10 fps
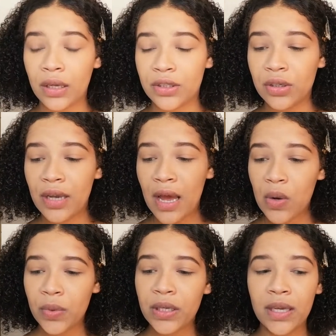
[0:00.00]
so now
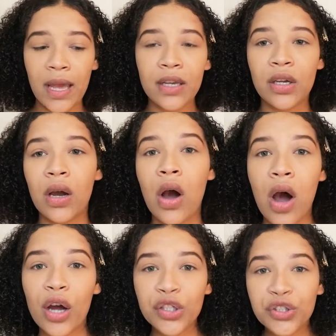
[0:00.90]
we can go
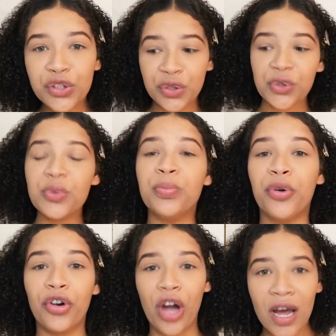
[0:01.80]
on to
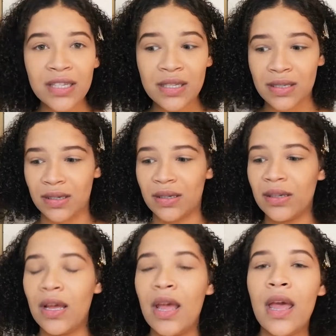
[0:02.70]

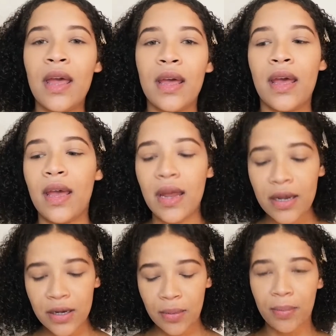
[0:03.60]
bronzer,
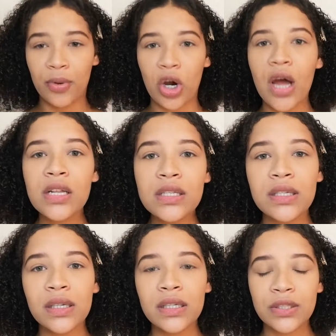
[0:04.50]
and
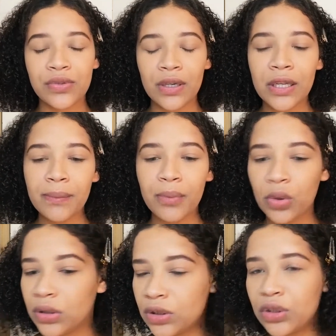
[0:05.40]
bronzer is really
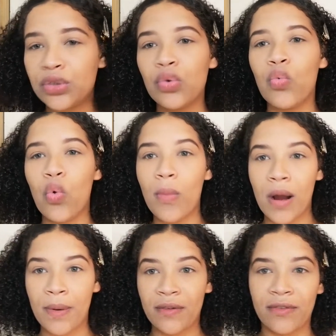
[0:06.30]
important just to warm
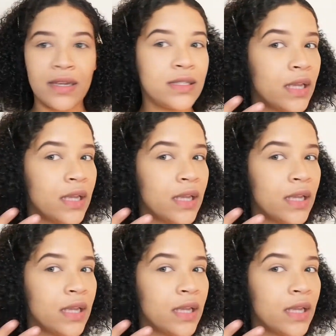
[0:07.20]
up our face.